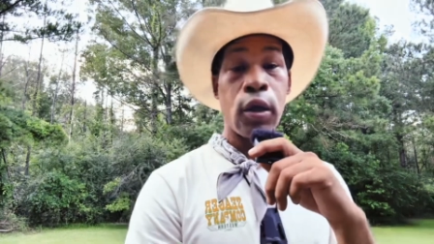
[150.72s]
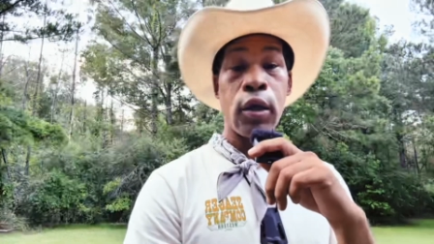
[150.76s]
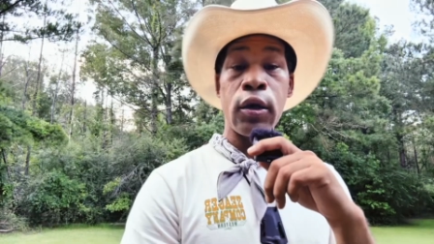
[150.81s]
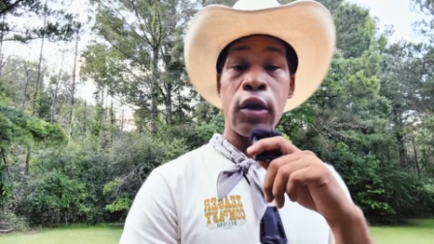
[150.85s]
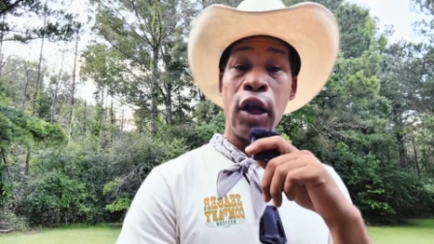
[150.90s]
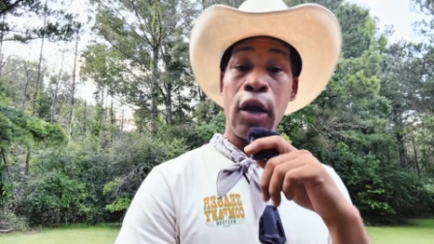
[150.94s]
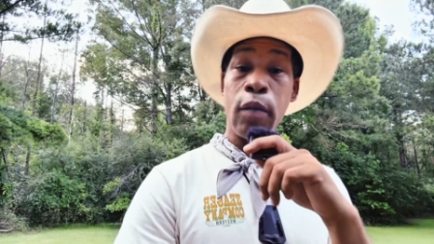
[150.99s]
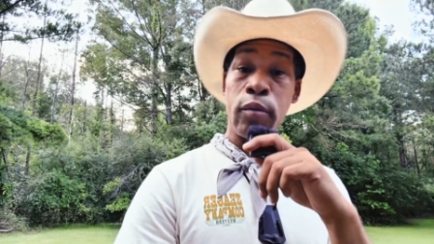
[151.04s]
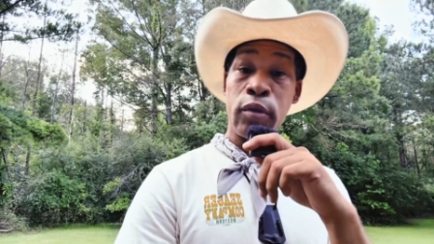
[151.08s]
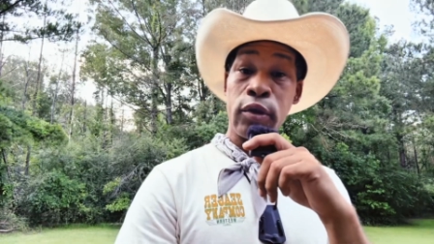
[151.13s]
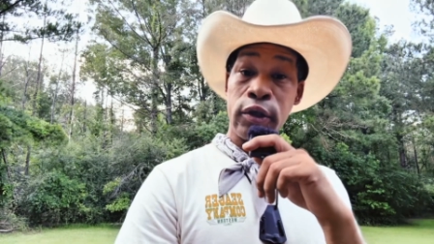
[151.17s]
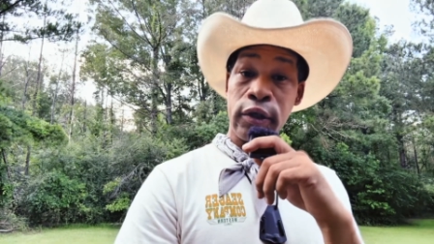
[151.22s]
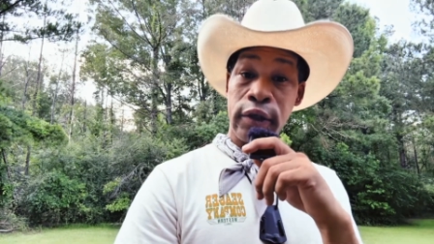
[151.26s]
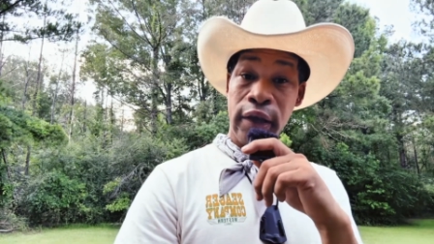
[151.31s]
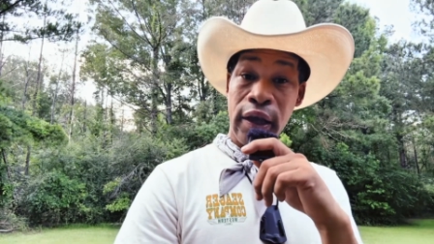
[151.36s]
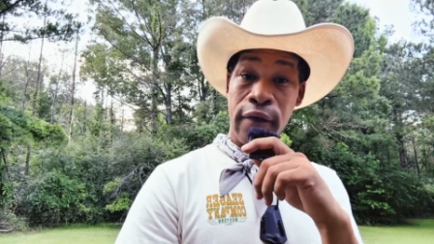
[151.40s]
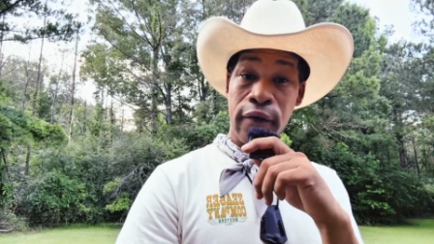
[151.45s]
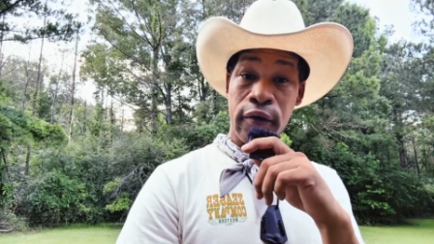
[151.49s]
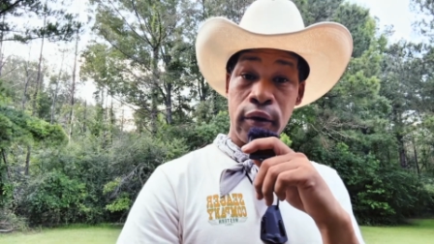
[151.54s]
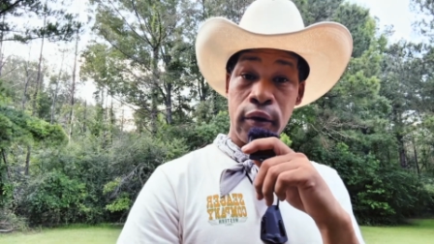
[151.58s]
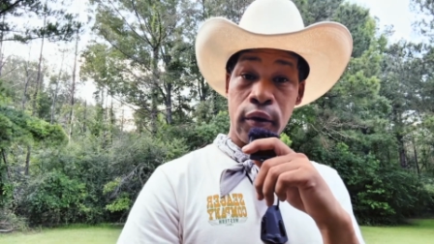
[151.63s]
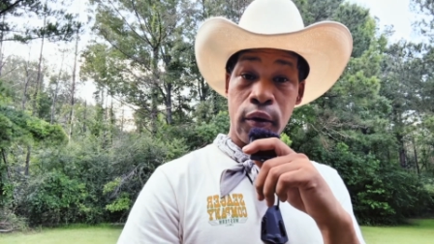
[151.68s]
Number
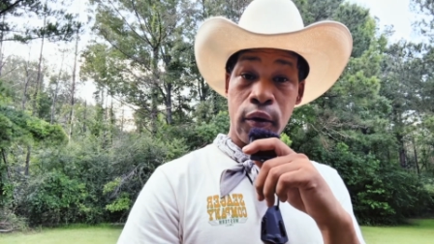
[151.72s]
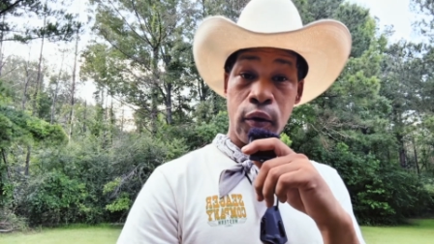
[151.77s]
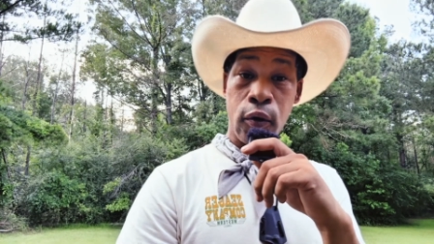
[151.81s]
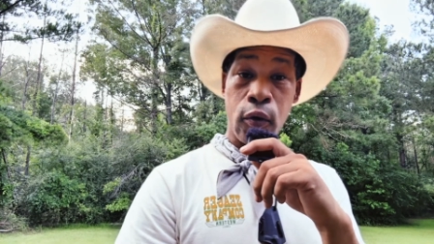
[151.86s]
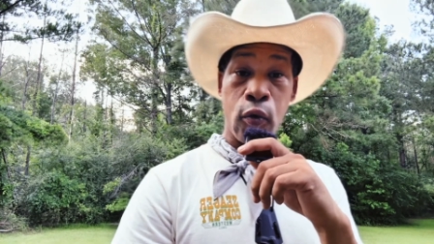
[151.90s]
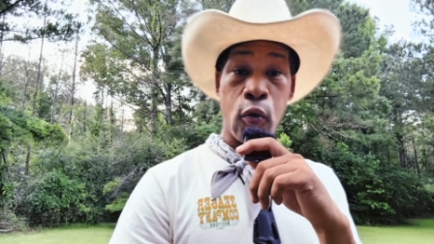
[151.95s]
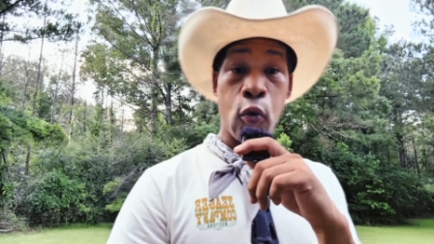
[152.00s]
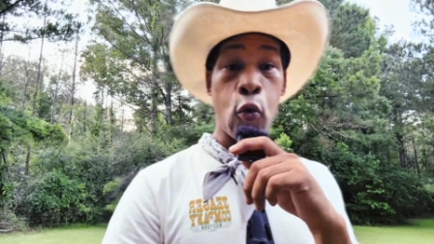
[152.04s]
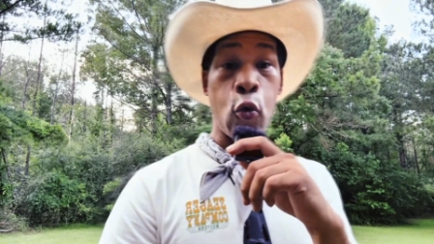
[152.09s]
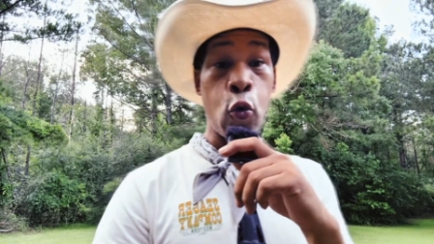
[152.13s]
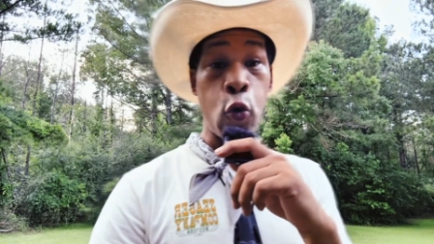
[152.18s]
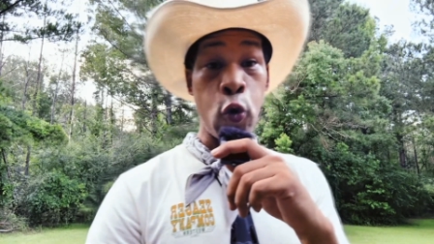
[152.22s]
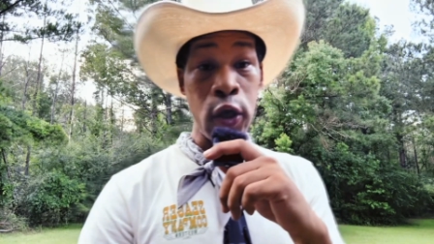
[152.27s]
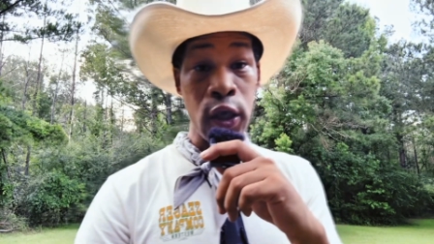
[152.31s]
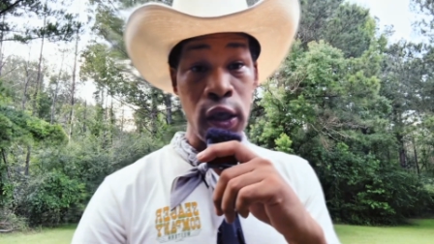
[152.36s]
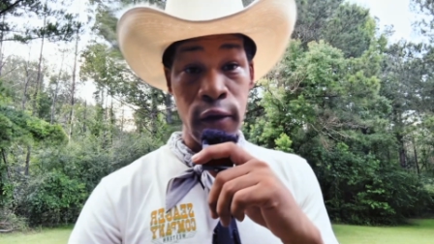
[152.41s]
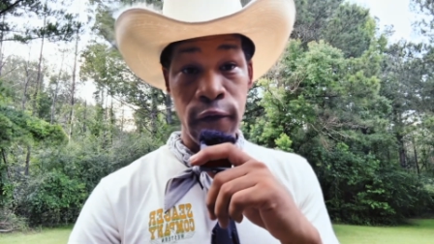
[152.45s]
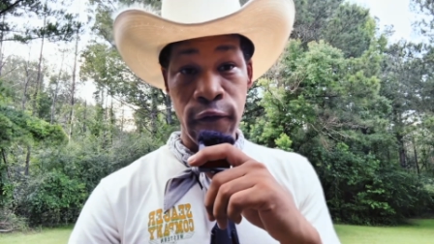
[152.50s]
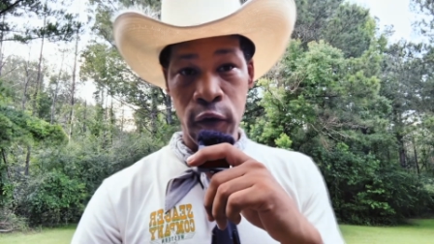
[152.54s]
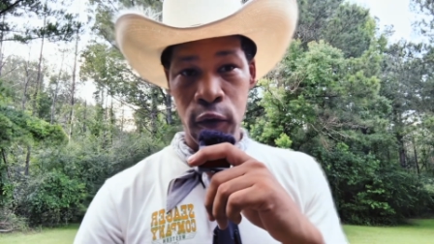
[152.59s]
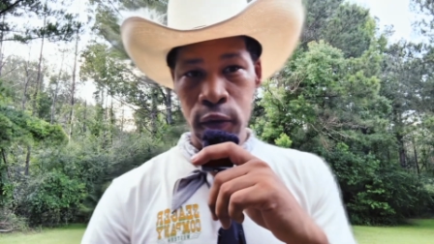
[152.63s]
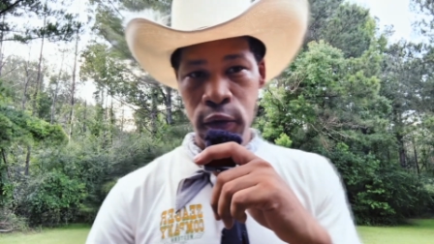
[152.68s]
seven,
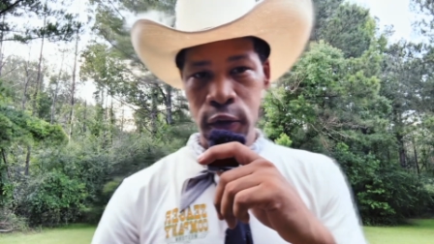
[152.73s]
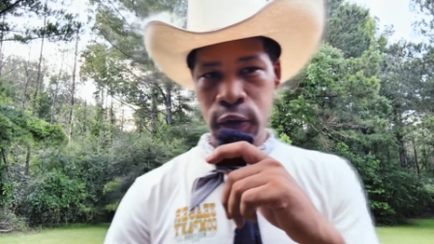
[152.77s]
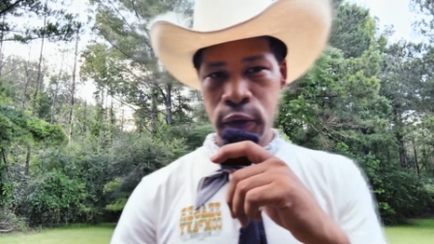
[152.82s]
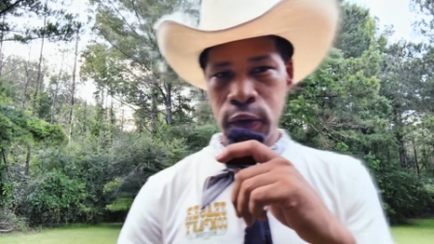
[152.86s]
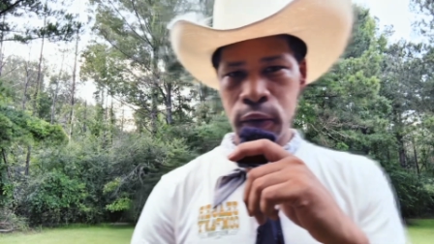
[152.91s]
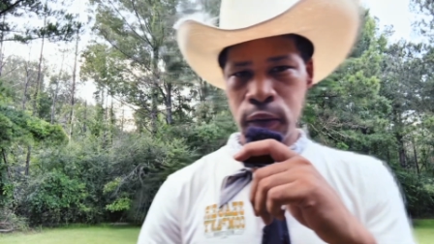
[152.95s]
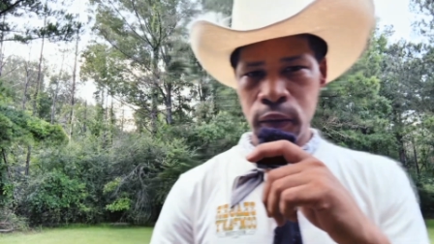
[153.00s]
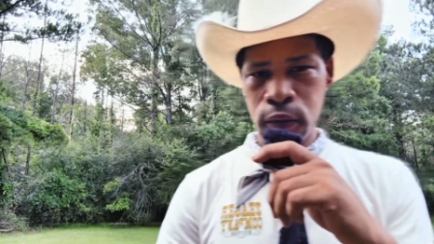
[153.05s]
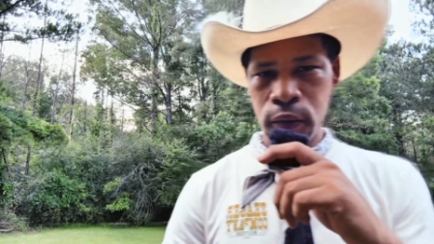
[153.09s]
weevils.